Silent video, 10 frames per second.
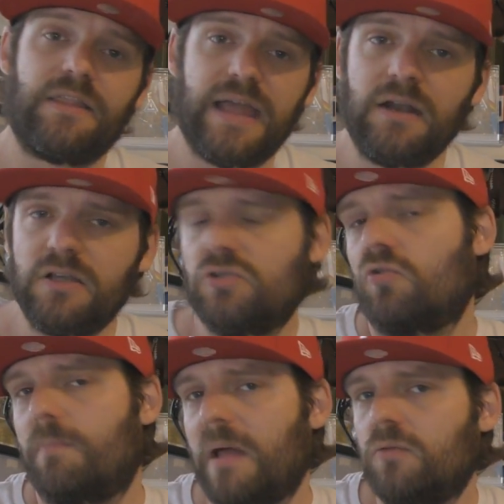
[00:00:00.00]
Then I
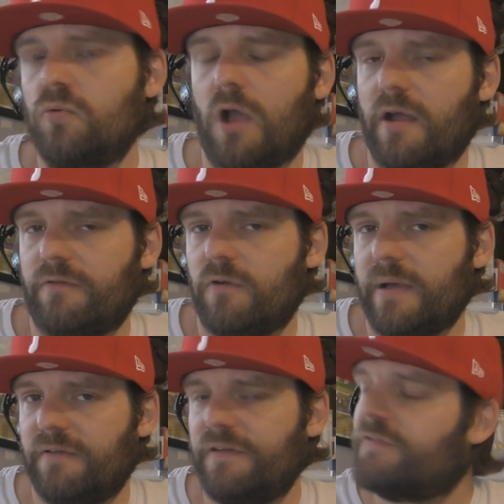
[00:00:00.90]
saw a bundle going for
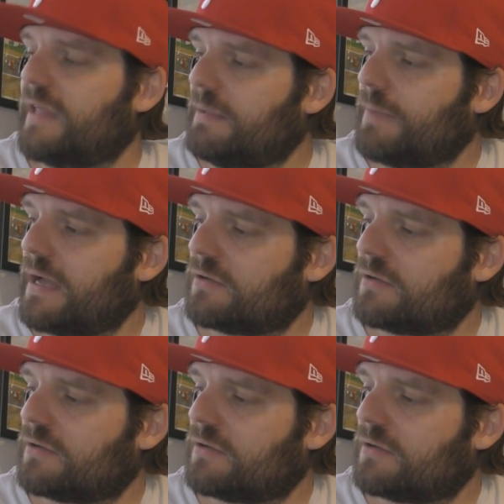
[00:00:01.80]
about £15.